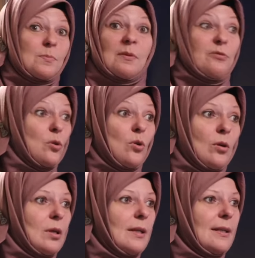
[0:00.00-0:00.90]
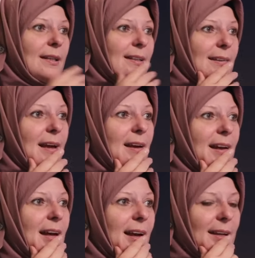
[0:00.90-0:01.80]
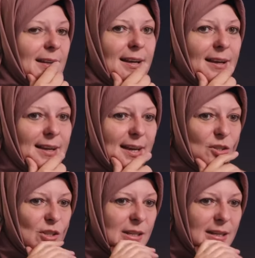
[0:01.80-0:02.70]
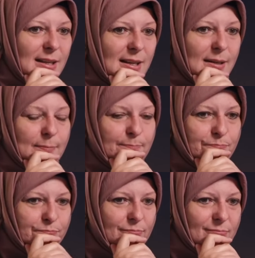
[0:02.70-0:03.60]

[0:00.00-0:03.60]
was before. Ah. Yeah. yeah. And I, I actually um,